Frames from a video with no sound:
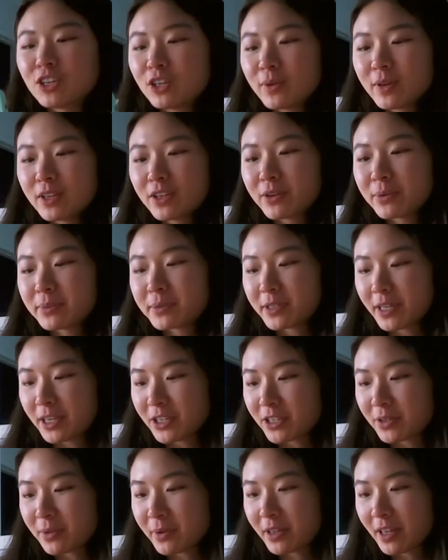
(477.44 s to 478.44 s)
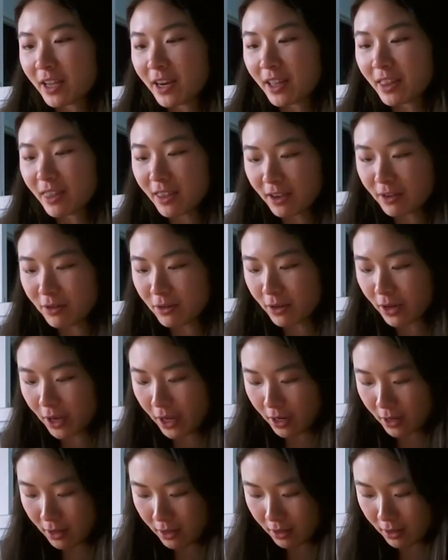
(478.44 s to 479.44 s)
You and your obsession with anything
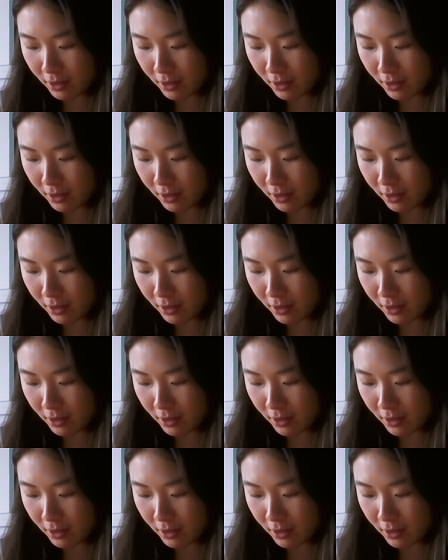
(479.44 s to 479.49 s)
organic.